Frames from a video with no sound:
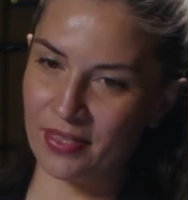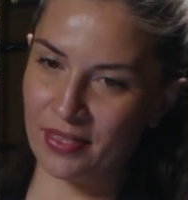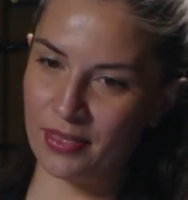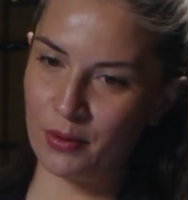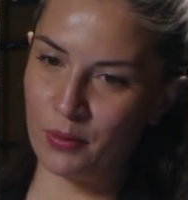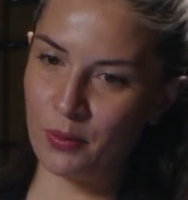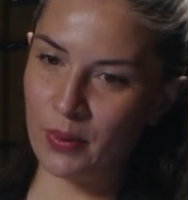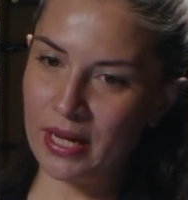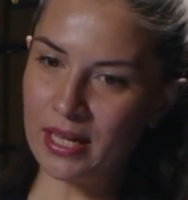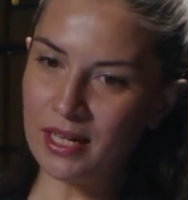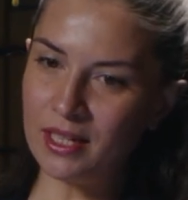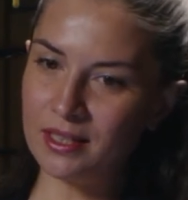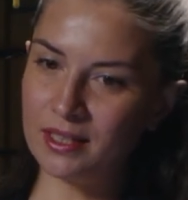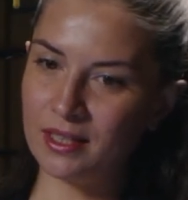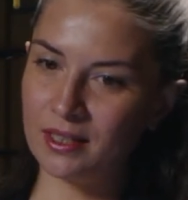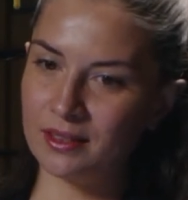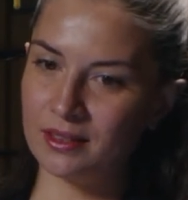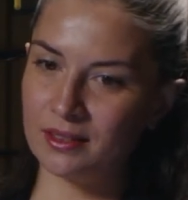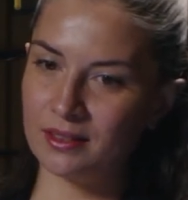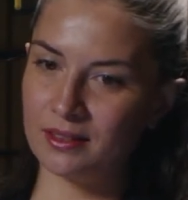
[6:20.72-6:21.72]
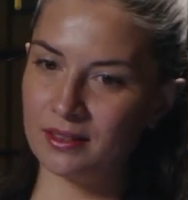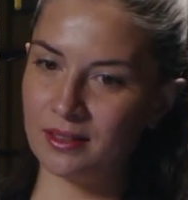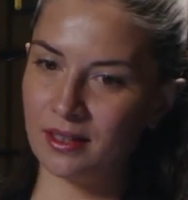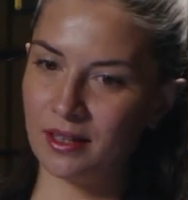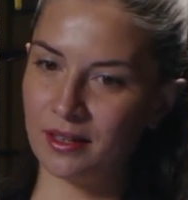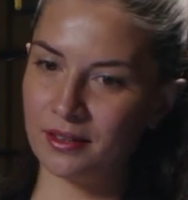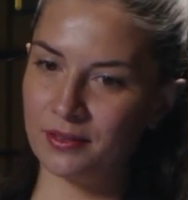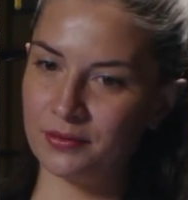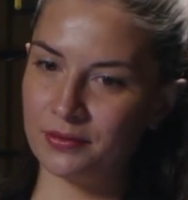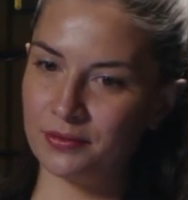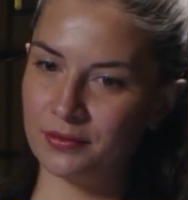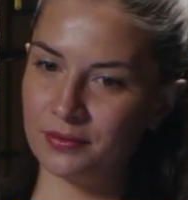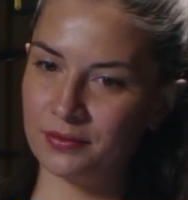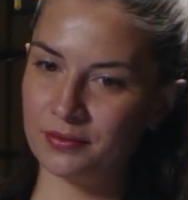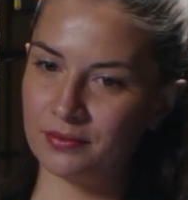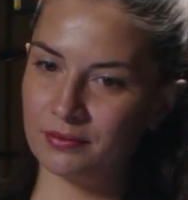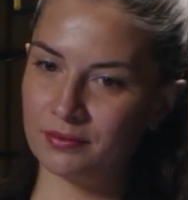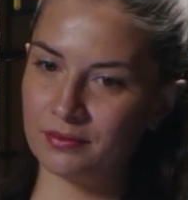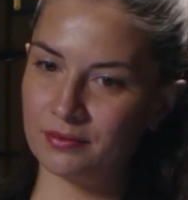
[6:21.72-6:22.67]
The way that I've